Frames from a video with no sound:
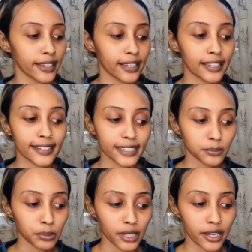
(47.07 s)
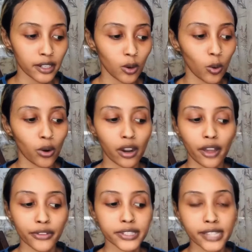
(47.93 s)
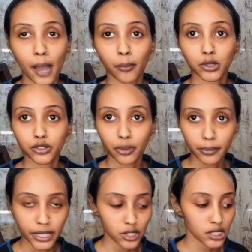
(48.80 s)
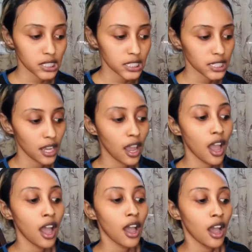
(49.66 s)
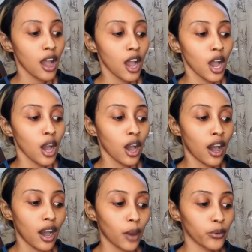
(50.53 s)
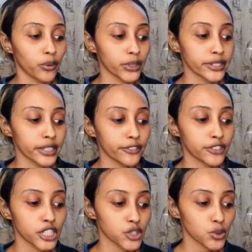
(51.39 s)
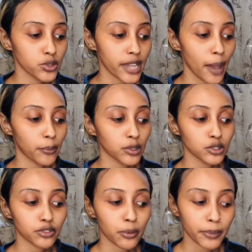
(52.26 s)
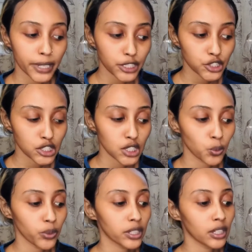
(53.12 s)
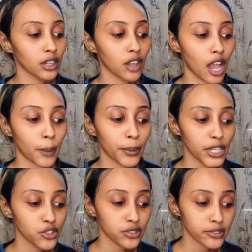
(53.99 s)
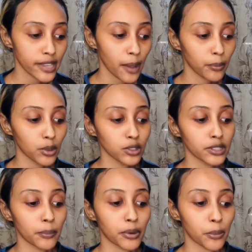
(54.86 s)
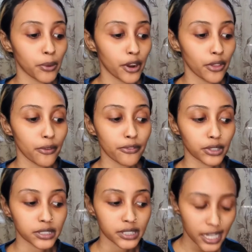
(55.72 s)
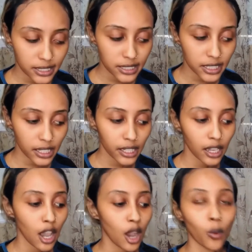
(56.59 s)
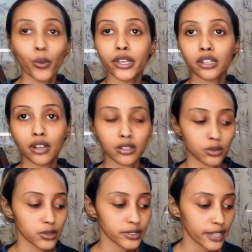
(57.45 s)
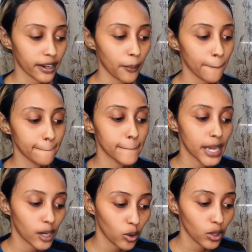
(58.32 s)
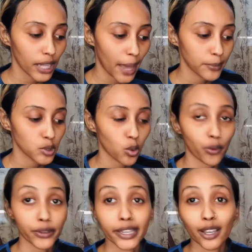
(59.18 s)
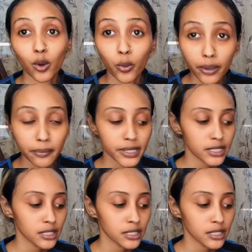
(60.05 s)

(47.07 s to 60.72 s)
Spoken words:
collect blood or other samples from patients. We receive tissue samples from patients. We can log patient samples and prepare them for testing. We can also set up medical laboratory equipment.